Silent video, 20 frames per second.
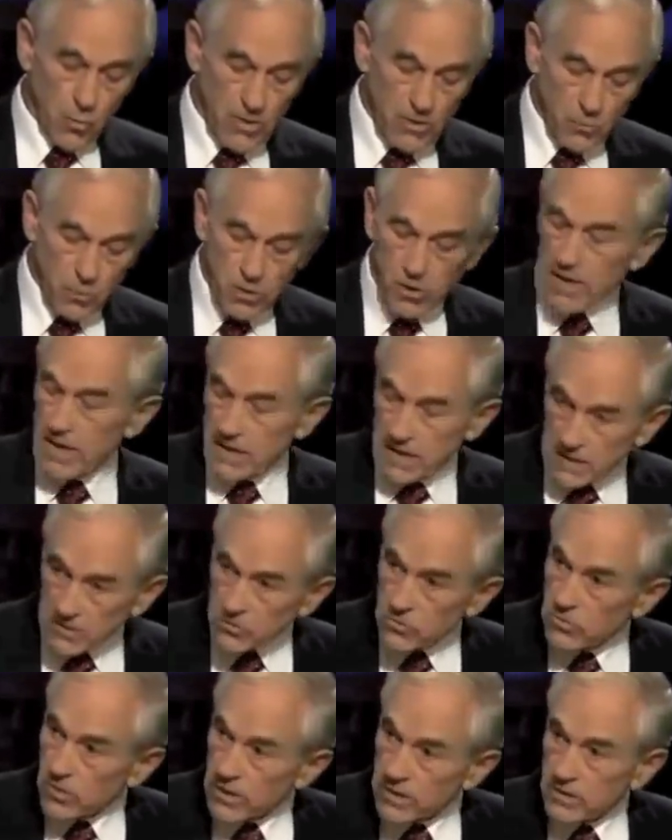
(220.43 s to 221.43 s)
we were
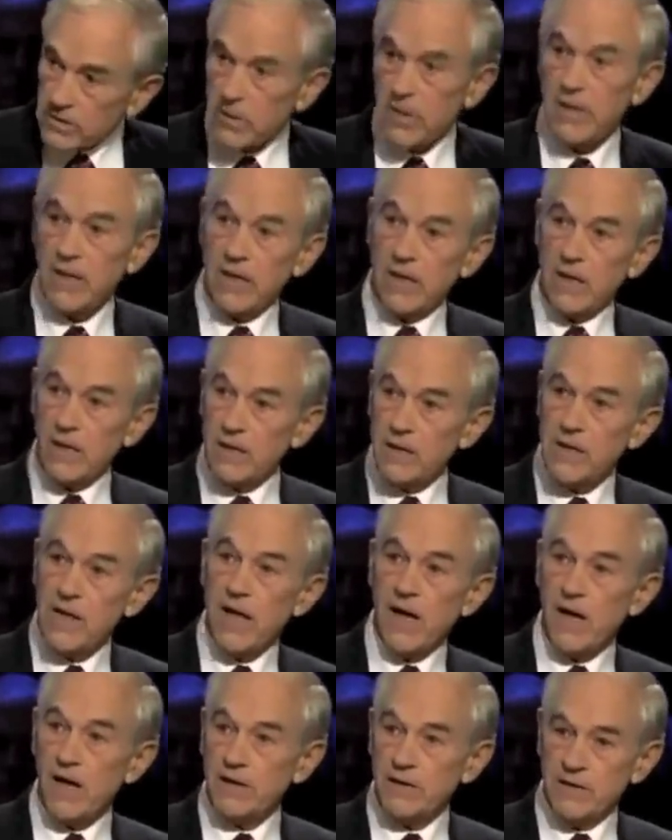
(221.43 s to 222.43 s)
ignorant
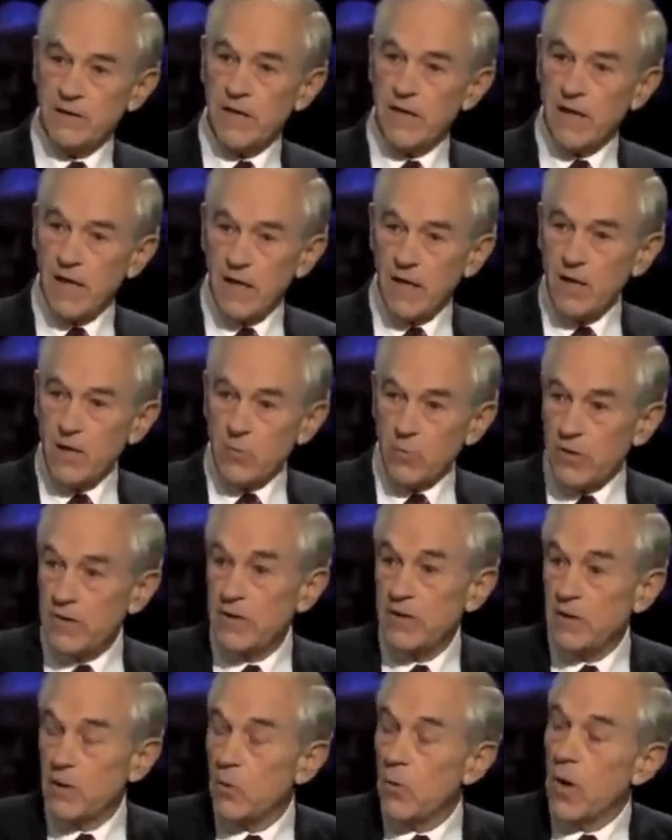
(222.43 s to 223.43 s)
and that
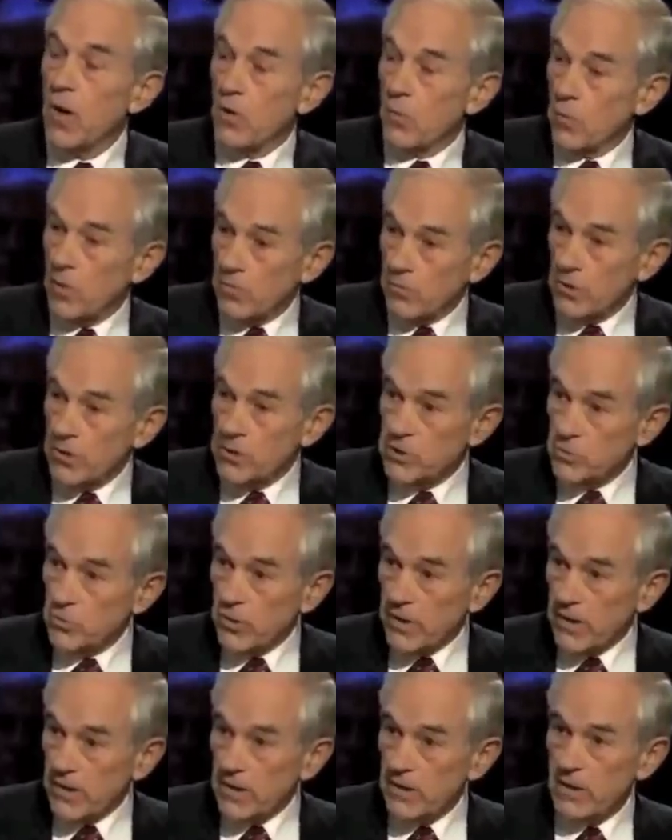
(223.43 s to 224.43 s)
we didn't know what we were
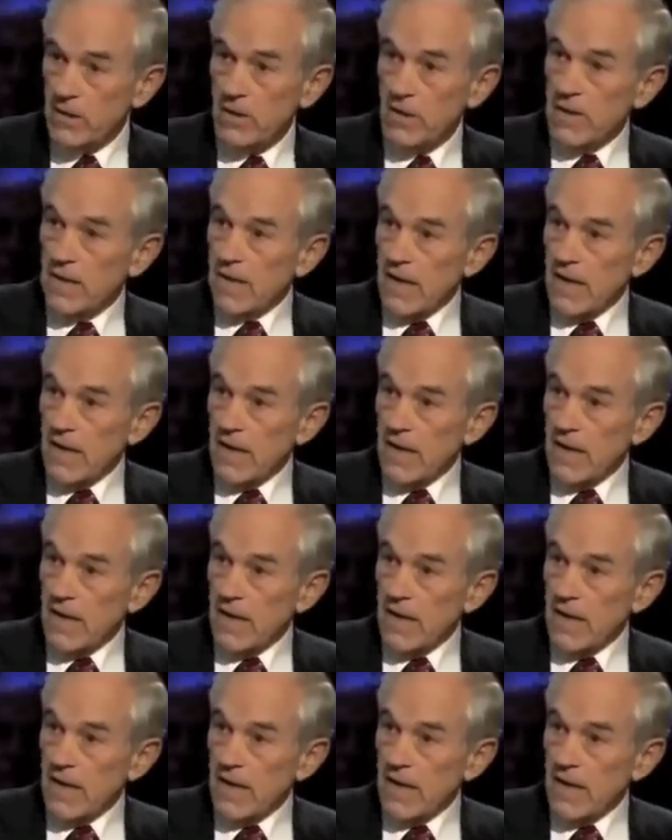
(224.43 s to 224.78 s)
doing,